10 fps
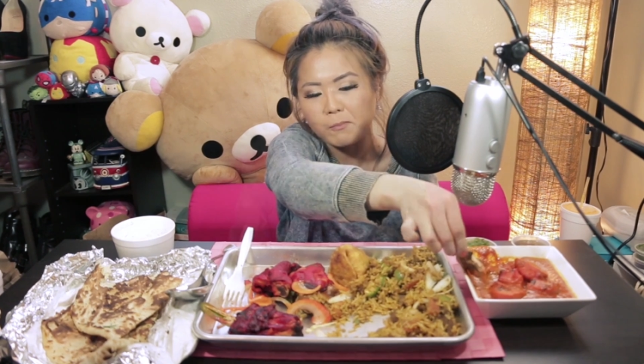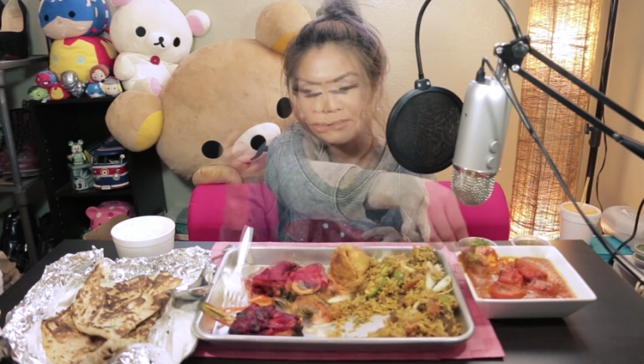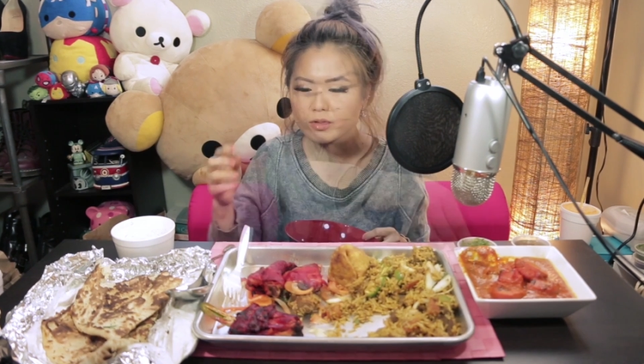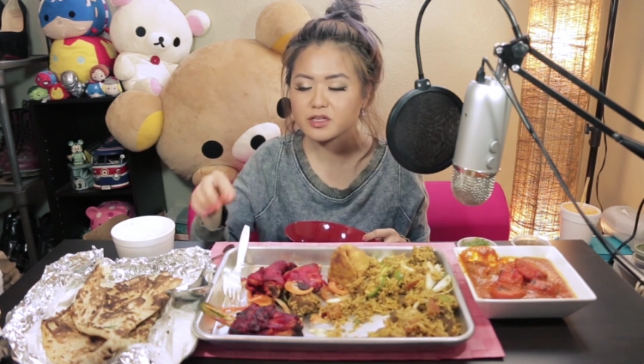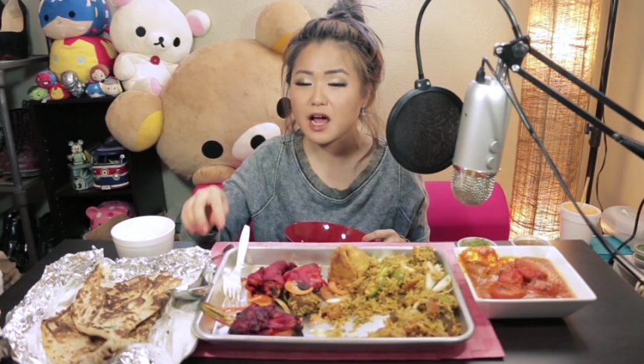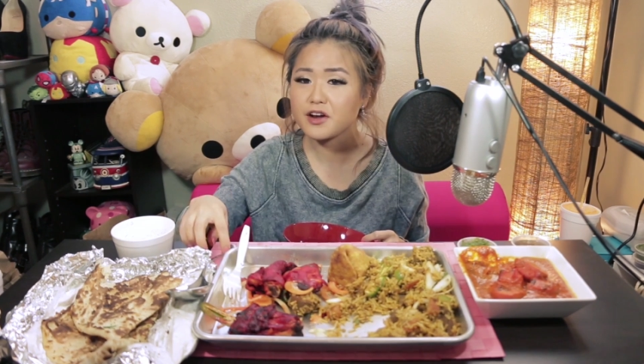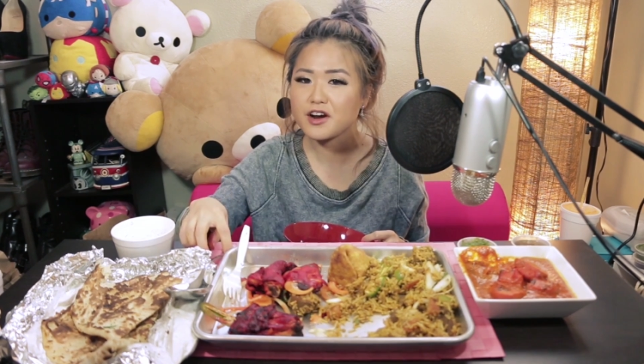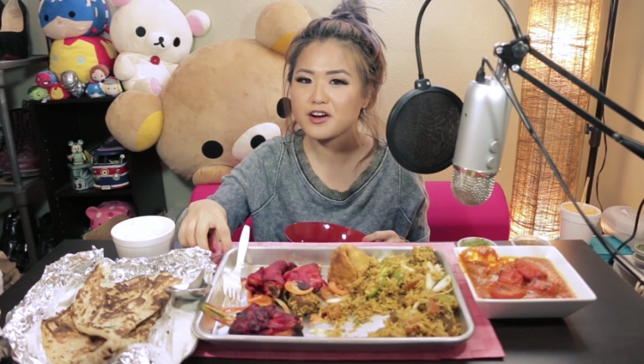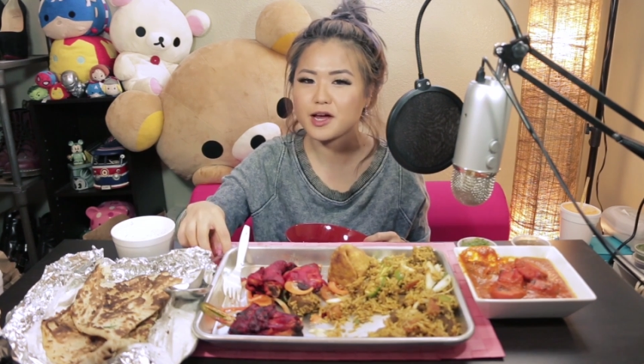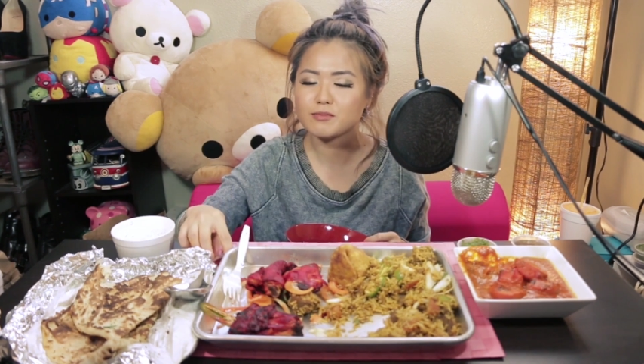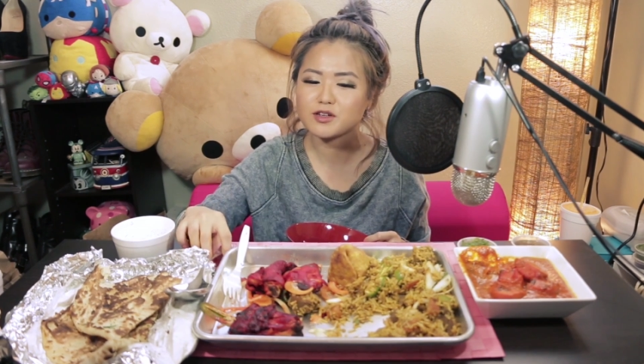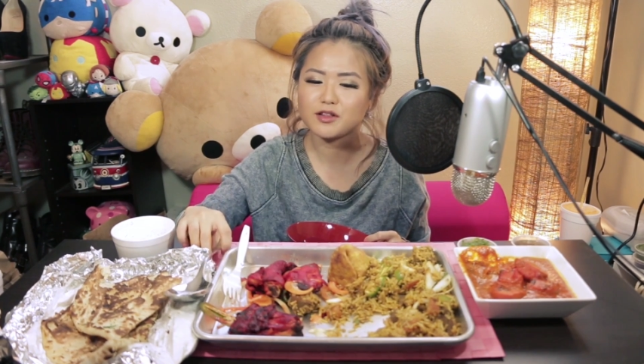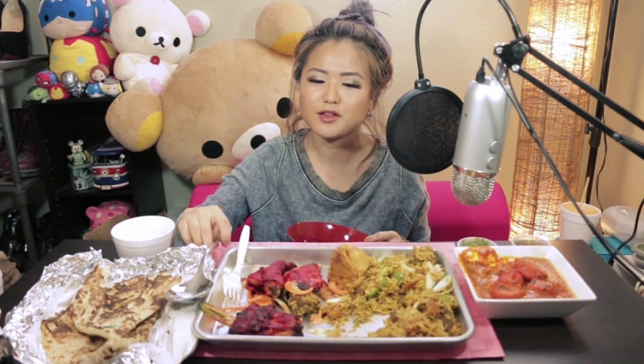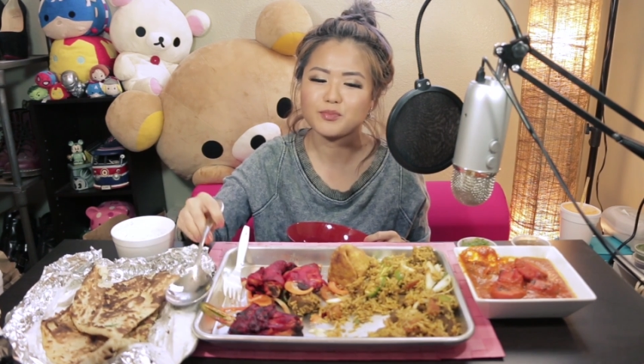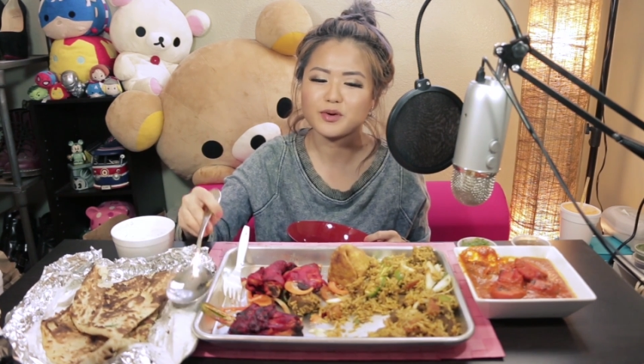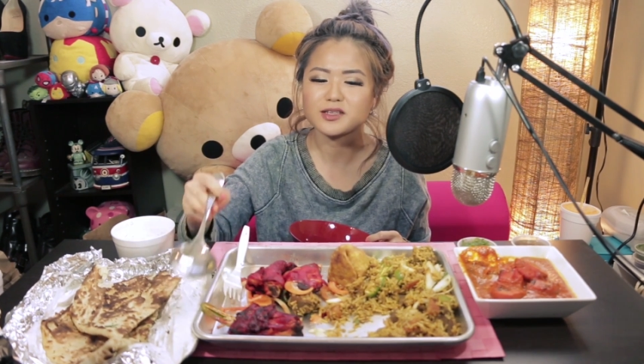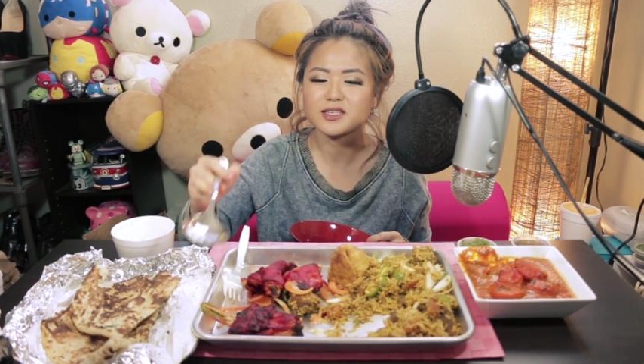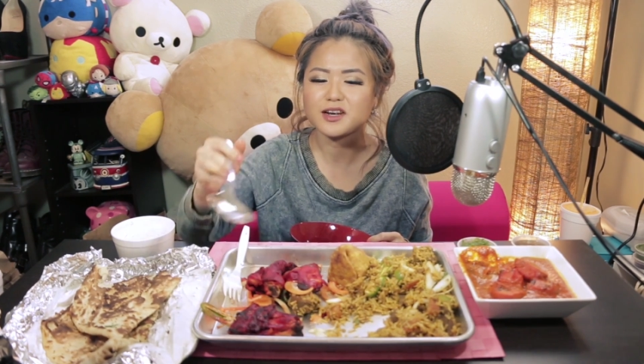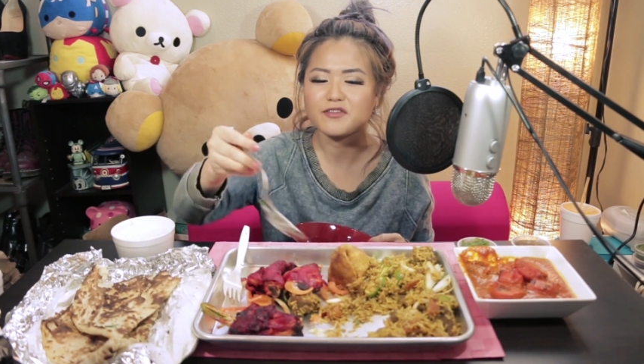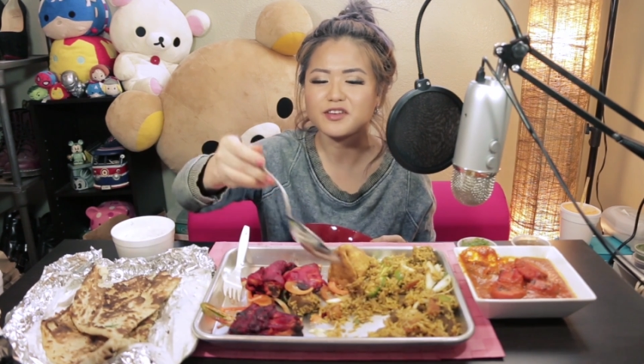We signed our names on the bricks
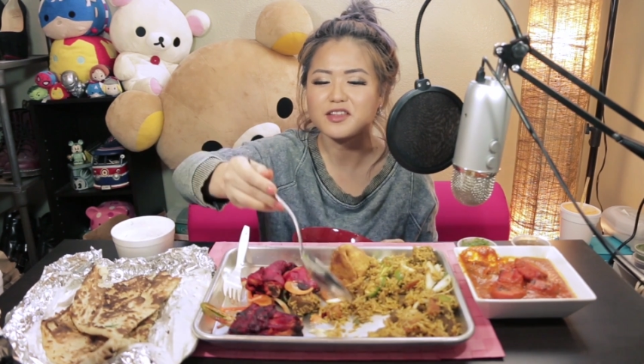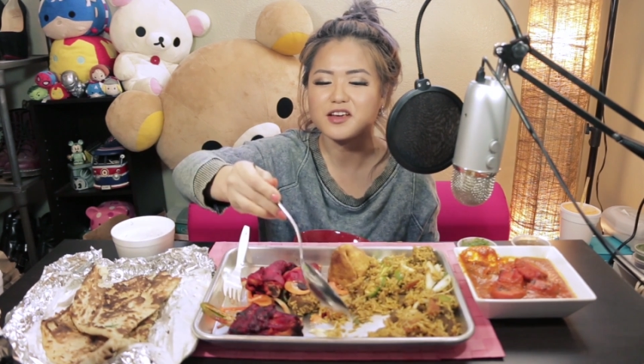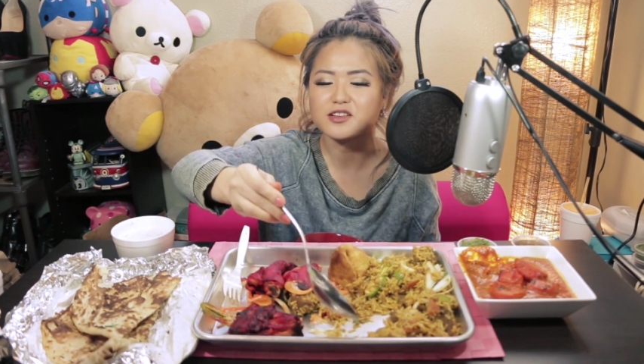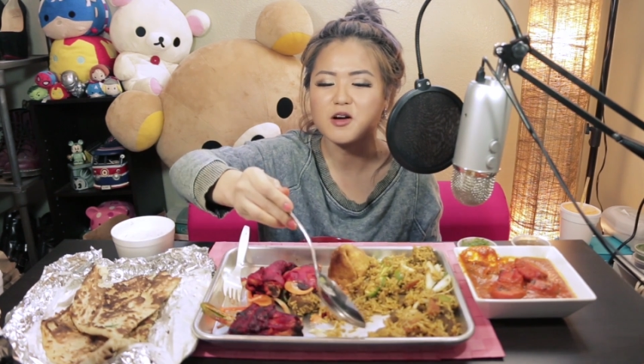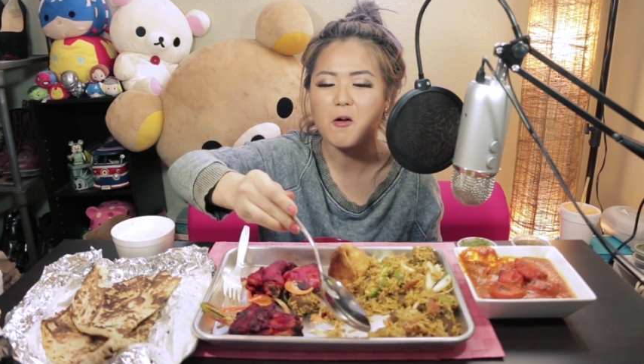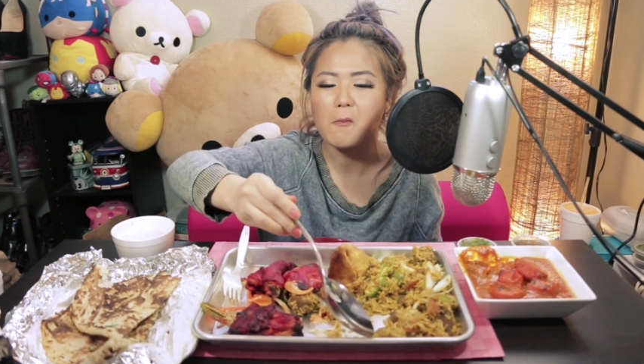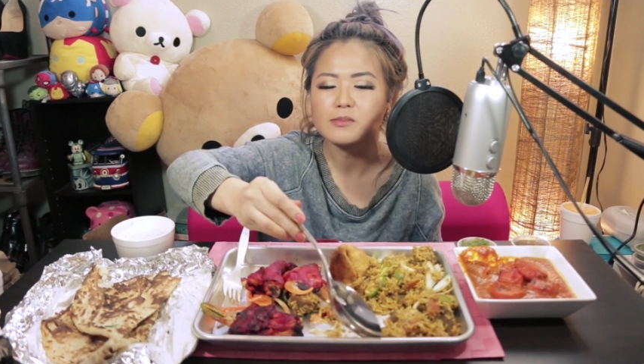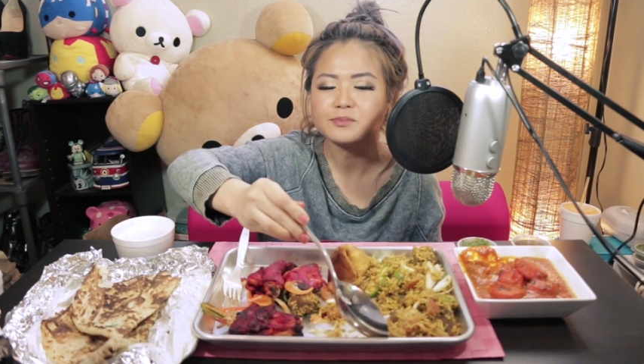and everything, so